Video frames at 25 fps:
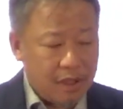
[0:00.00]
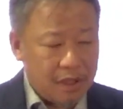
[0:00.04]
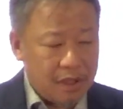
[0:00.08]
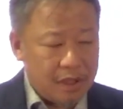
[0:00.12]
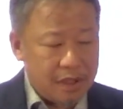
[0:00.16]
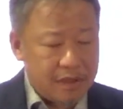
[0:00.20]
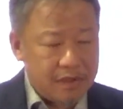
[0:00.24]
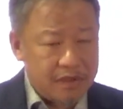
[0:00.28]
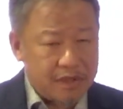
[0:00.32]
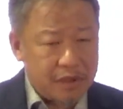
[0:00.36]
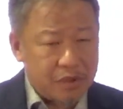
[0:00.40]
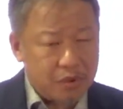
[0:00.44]

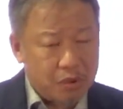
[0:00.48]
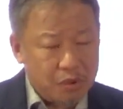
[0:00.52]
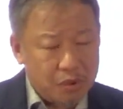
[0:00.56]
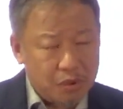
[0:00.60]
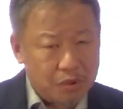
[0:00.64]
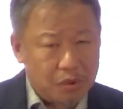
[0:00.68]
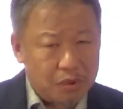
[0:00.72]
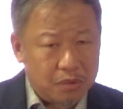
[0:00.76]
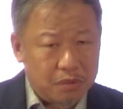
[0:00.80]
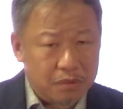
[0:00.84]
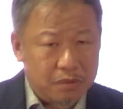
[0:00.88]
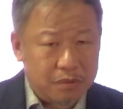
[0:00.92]
The
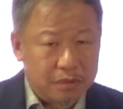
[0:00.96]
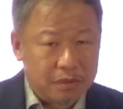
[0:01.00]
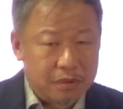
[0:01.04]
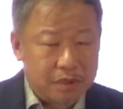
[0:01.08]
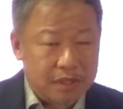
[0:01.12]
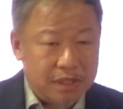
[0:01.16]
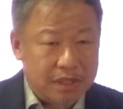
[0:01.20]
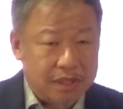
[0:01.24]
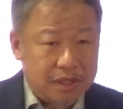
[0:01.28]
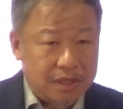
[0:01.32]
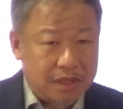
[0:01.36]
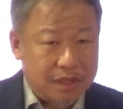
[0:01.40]
who
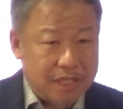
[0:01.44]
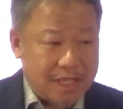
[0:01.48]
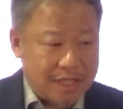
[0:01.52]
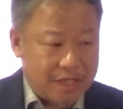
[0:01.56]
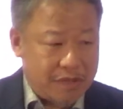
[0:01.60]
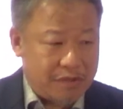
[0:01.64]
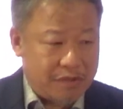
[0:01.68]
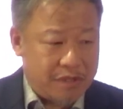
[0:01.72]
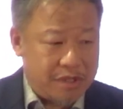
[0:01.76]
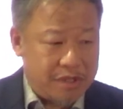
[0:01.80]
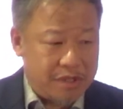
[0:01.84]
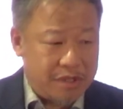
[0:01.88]
is the next
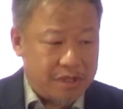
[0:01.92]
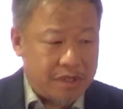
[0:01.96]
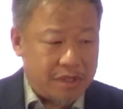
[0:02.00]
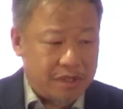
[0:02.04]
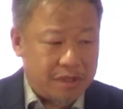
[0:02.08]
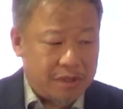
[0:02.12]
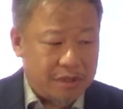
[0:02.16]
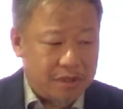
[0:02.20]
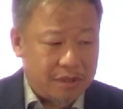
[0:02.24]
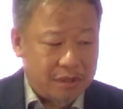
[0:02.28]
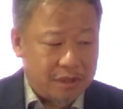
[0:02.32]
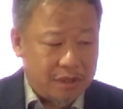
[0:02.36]
question.
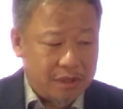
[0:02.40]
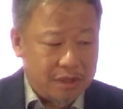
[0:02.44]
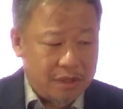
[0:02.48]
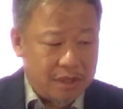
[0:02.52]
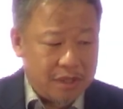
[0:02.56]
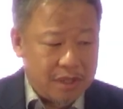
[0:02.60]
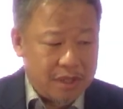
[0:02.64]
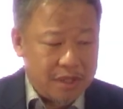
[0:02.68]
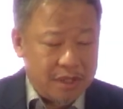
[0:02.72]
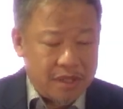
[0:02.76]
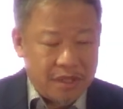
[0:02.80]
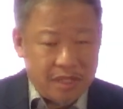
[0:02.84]

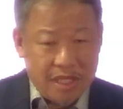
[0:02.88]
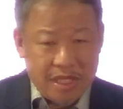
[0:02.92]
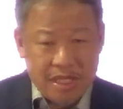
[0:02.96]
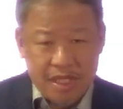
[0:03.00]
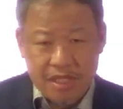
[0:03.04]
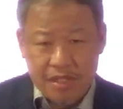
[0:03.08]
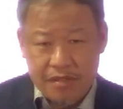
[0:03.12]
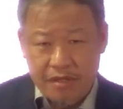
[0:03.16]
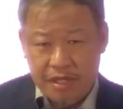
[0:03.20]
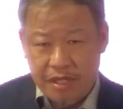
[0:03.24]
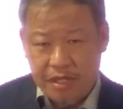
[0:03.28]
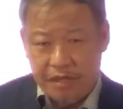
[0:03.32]
These
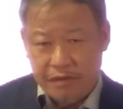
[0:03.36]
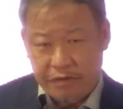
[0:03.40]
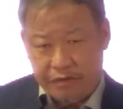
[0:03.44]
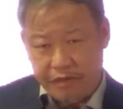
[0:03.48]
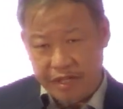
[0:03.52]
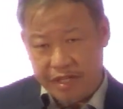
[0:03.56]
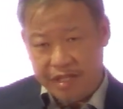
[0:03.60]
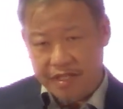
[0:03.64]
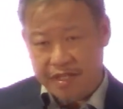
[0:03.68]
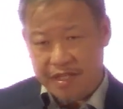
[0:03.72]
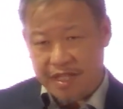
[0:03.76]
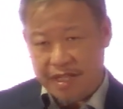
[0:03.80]
three
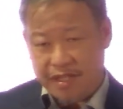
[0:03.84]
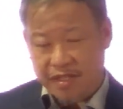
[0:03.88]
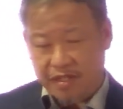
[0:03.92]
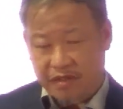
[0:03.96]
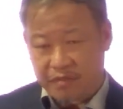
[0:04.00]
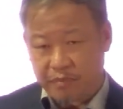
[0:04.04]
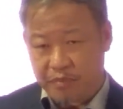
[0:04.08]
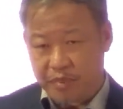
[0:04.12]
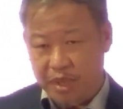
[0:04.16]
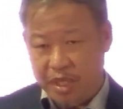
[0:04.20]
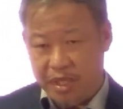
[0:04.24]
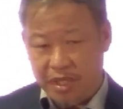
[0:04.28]
states of
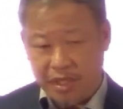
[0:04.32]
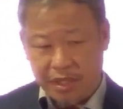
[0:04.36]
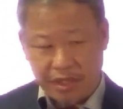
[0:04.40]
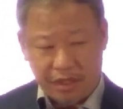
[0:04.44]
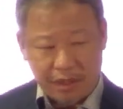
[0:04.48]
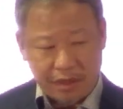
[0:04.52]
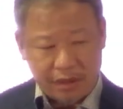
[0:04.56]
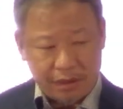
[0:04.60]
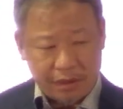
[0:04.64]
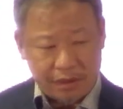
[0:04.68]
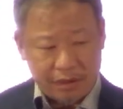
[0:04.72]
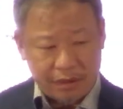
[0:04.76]
being,
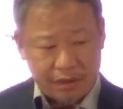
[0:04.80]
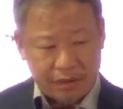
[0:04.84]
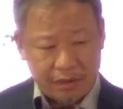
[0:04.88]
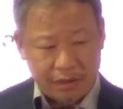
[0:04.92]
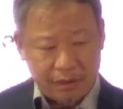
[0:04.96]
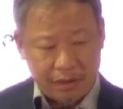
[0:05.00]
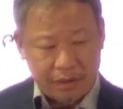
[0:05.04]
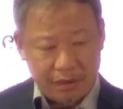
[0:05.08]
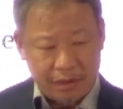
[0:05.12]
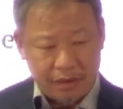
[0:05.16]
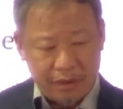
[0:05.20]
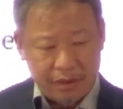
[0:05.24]

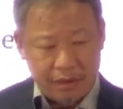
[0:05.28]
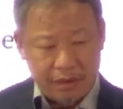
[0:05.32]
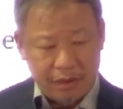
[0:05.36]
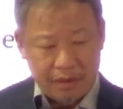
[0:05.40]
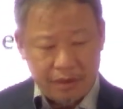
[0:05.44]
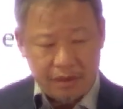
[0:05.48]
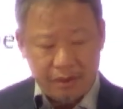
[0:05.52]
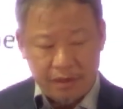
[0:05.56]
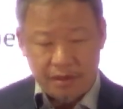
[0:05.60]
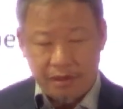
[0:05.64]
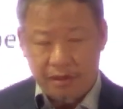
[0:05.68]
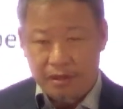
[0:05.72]

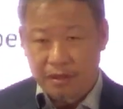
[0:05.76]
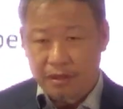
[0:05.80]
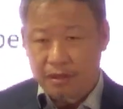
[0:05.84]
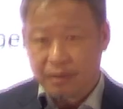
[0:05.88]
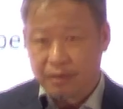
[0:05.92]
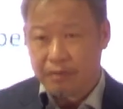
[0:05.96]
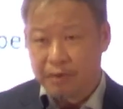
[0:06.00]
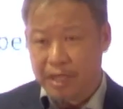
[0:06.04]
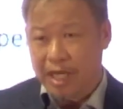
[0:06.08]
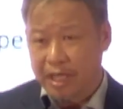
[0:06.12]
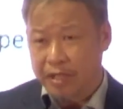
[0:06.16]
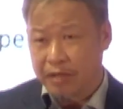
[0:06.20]

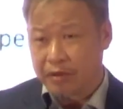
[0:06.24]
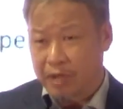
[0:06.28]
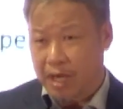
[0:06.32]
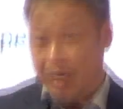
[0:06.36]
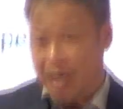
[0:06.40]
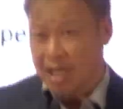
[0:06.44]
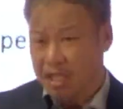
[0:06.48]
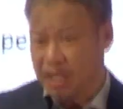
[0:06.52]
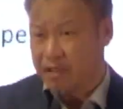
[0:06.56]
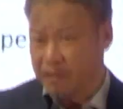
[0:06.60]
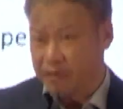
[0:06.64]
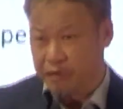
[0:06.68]
we had to
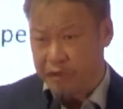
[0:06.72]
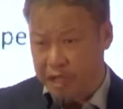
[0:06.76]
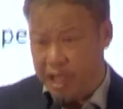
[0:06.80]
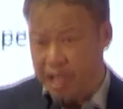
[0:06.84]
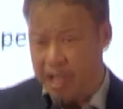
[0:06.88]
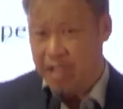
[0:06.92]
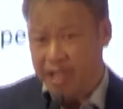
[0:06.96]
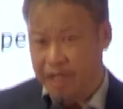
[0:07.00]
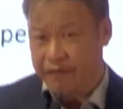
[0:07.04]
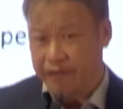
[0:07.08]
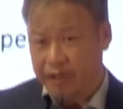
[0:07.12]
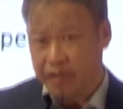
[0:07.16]
ask really
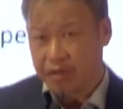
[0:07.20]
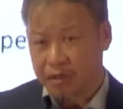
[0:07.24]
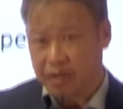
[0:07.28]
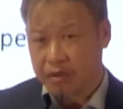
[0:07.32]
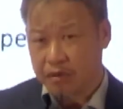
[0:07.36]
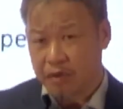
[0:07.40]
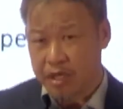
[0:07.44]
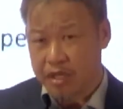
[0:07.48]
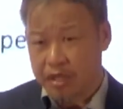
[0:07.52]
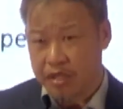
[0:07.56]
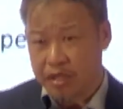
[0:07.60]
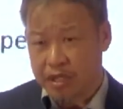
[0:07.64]
difficult
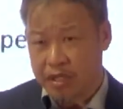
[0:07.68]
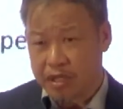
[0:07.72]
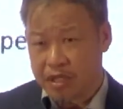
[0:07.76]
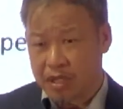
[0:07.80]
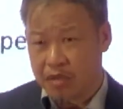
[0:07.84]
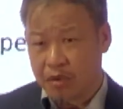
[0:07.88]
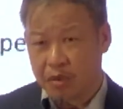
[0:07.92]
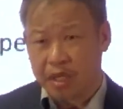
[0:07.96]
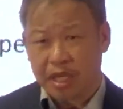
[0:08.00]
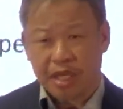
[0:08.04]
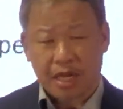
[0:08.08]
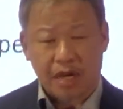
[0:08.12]
questions,
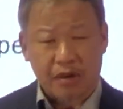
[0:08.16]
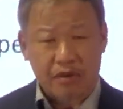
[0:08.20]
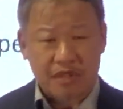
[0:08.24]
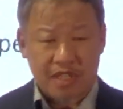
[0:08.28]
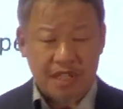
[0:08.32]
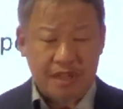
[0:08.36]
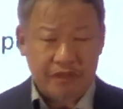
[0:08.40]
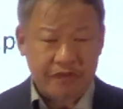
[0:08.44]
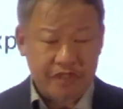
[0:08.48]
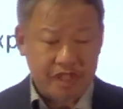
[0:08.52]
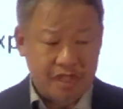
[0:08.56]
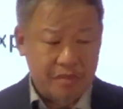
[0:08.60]
looking at
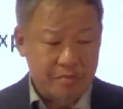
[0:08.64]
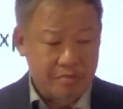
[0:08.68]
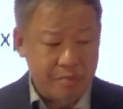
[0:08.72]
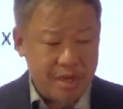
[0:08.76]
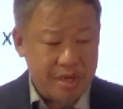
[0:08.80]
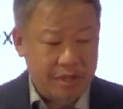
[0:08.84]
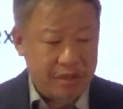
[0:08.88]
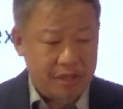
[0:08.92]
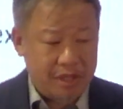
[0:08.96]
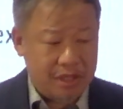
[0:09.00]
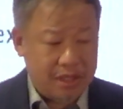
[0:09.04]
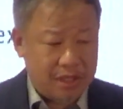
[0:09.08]
ourselves in the
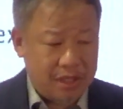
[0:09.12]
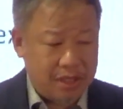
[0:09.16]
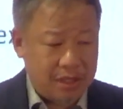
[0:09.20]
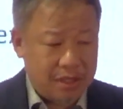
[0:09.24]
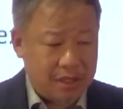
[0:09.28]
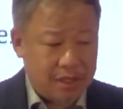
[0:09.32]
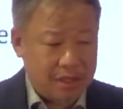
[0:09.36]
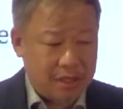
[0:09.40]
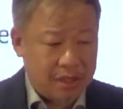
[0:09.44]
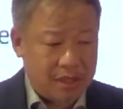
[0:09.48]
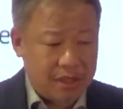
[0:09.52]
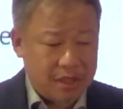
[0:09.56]
mirror.
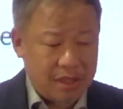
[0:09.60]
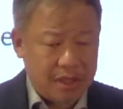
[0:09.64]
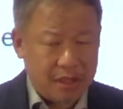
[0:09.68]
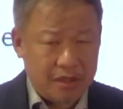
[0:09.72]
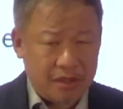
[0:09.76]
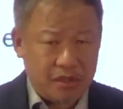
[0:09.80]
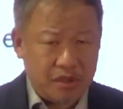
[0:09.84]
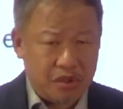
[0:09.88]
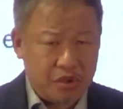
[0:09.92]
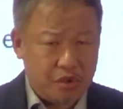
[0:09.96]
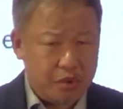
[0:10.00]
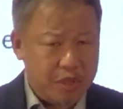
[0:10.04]

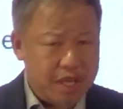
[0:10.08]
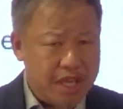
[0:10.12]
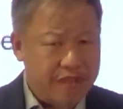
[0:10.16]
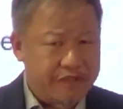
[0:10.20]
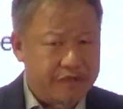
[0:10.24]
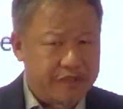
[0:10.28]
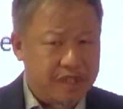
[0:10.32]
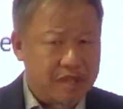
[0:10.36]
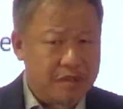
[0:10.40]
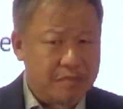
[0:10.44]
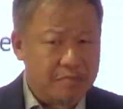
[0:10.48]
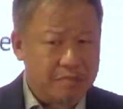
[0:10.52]
Do we have
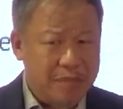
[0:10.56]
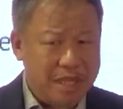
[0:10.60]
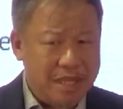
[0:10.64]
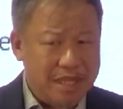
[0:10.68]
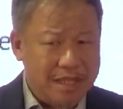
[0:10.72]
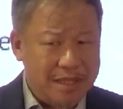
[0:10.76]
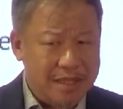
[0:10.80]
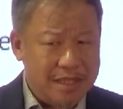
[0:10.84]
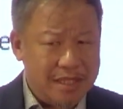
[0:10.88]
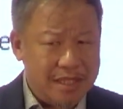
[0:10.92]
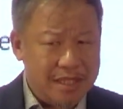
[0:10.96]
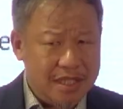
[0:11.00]
the
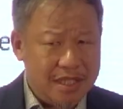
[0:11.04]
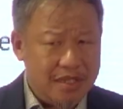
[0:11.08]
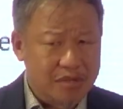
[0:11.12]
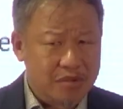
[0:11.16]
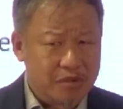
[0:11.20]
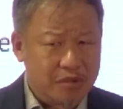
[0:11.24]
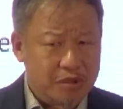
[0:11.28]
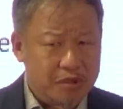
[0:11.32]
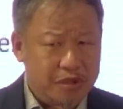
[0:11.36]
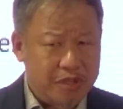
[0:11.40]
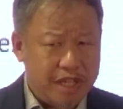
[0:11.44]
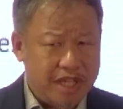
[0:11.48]
ability to
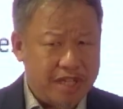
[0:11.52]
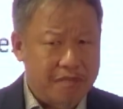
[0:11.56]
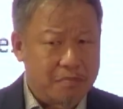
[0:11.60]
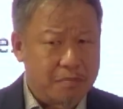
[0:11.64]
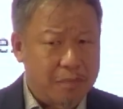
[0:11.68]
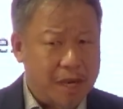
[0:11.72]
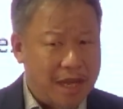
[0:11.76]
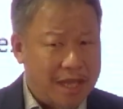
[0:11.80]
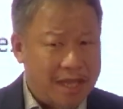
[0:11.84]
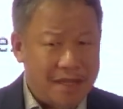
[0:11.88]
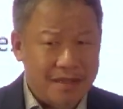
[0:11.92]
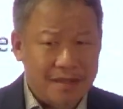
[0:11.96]
create
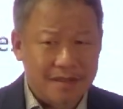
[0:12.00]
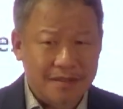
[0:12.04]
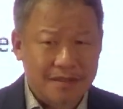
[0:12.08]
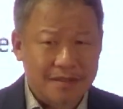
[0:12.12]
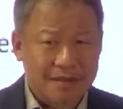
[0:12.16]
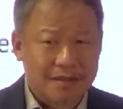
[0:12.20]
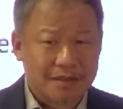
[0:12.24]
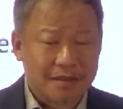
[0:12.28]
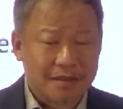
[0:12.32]
place?